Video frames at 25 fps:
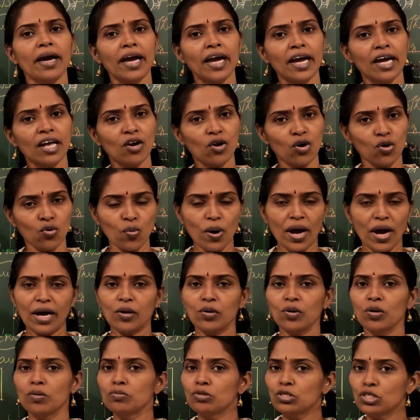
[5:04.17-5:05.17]
air or
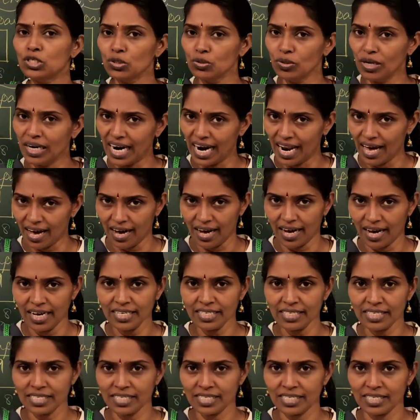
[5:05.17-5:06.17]
vacuum to
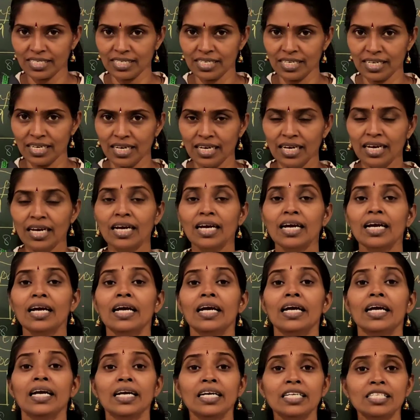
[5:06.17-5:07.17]
glass,
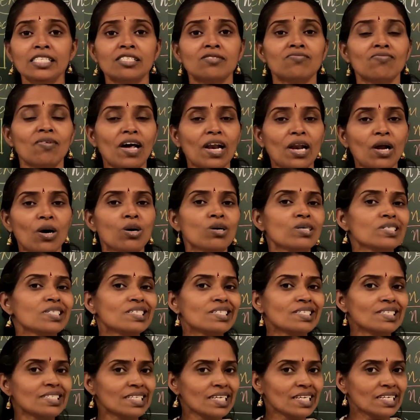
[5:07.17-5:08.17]
its
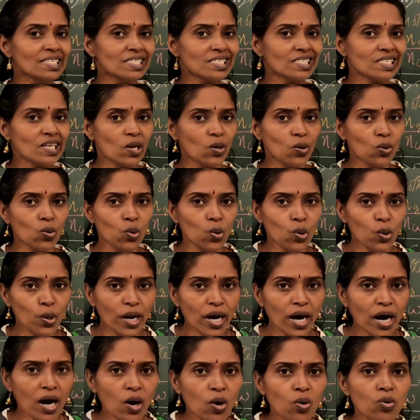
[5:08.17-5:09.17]
velocity slow
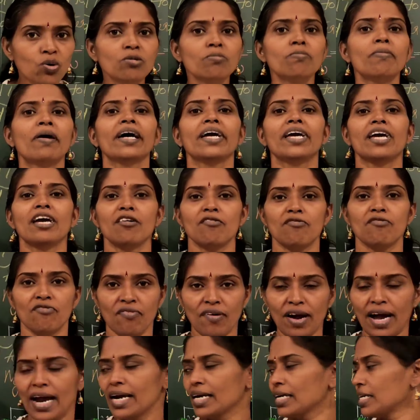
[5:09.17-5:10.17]
down by a
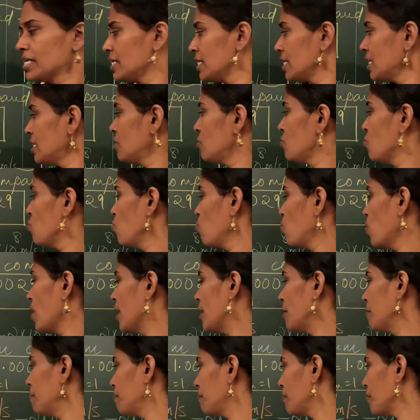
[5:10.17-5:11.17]
factor
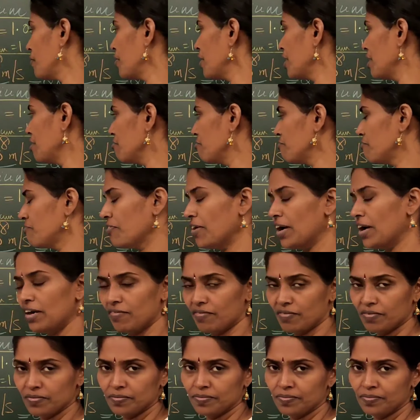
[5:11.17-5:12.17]
1.5.
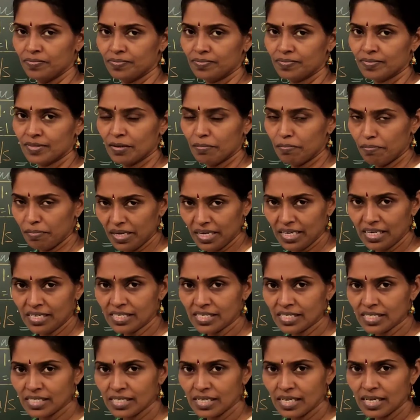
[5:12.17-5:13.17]

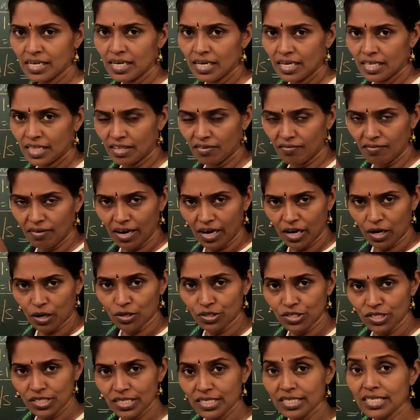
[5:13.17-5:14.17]
Means the
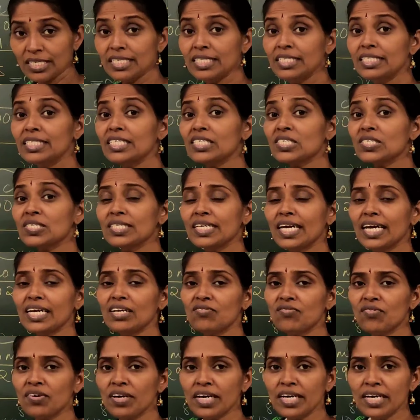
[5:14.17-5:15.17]
velocity just
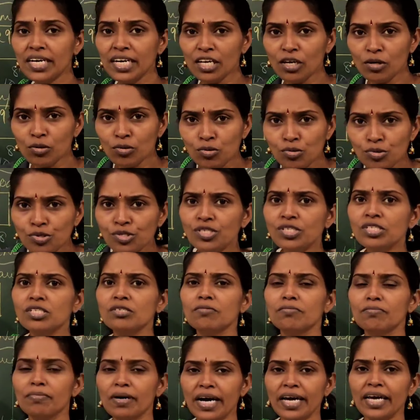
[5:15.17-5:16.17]
get
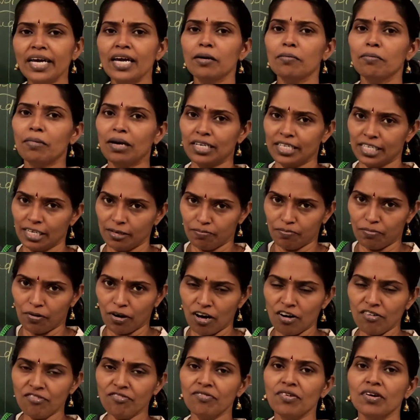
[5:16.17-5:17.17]
reduced by a multiple
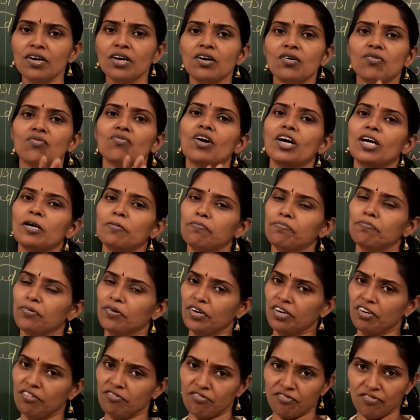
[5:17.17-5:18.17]
of
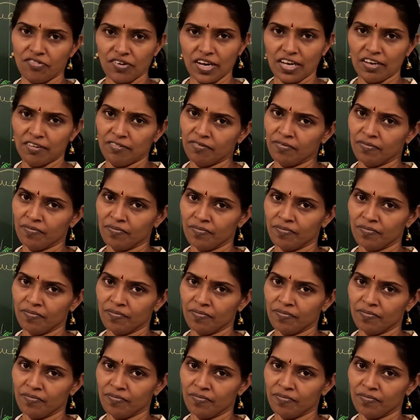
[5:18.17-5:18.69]
1.5.